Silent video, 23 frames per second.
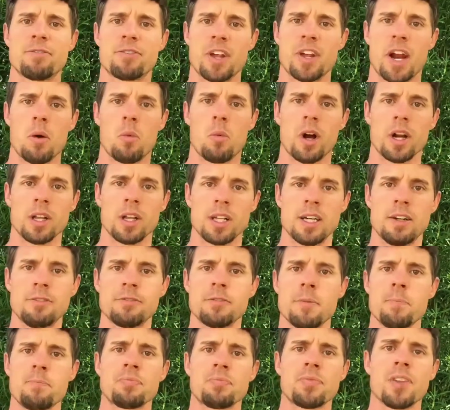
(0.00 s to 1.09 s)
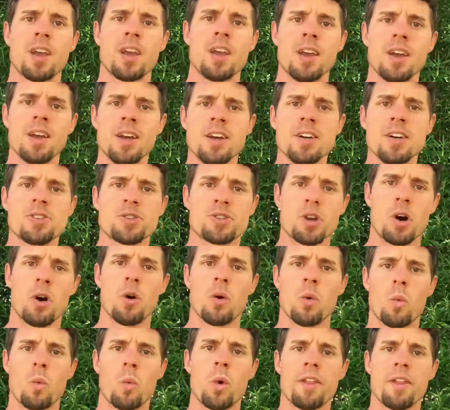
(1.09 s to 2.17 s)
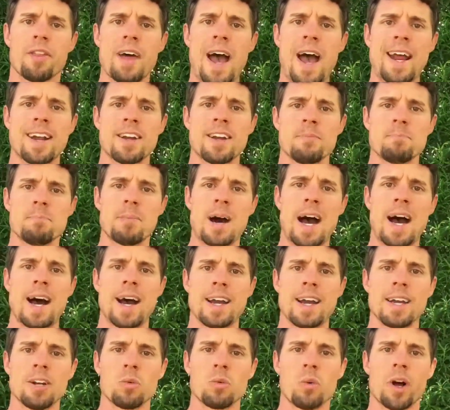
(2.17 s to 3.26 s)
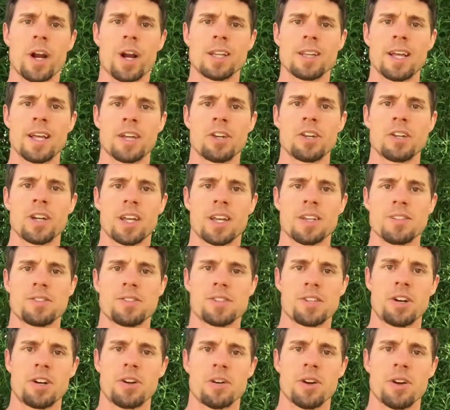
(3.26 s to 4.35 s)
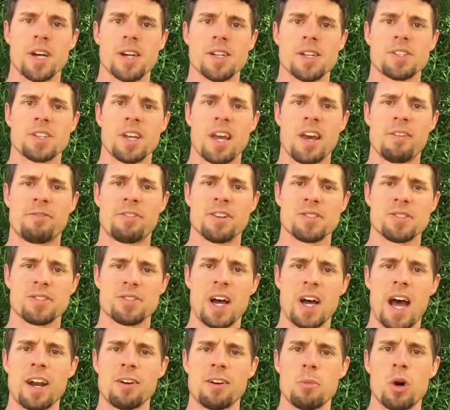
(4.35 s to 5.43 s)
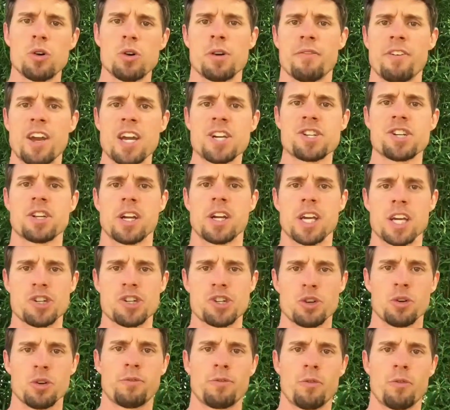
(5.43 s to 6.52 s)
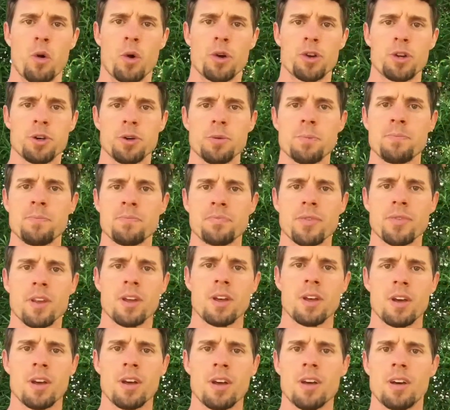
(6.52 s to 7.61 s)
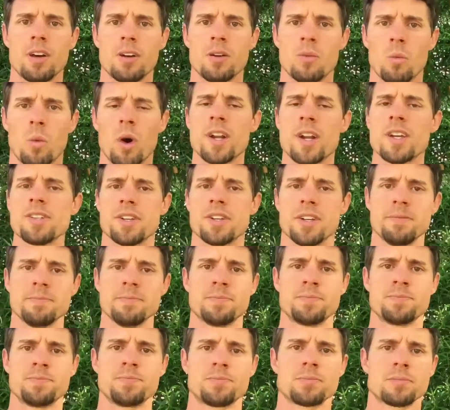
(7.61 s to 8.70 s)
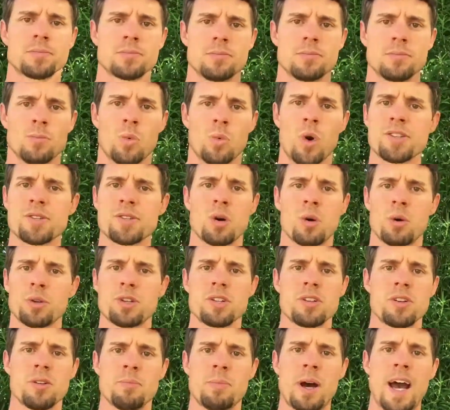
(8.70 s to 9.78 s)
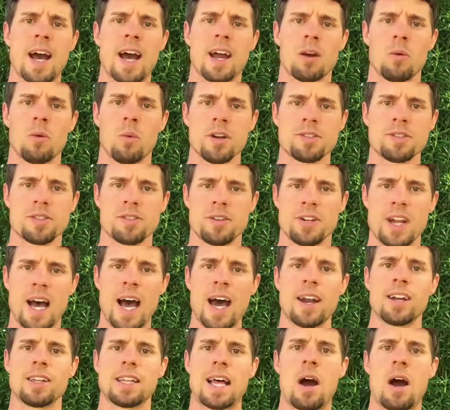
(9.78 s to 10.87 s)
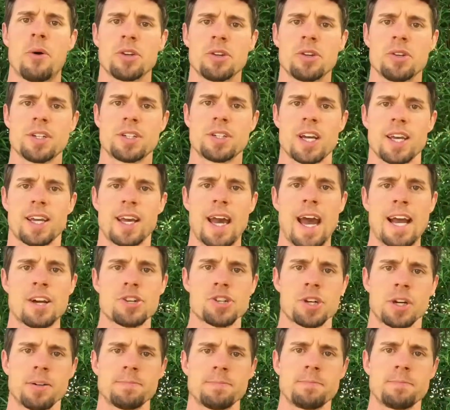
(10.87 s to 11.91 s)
that I want to live. So with that in mind, what I'd like you to consider is, if it's not a motivation issue for you, what is it? What's holding you back? What's not allowing you to take action?